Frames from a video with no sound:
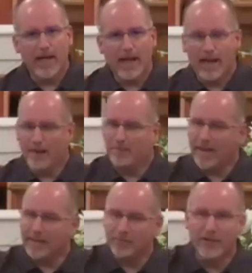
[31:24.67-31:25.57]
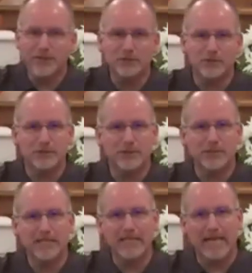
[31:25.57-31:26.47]
and man, things are just
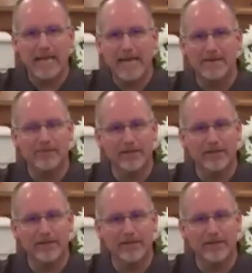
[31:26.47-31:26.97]
getting heavy,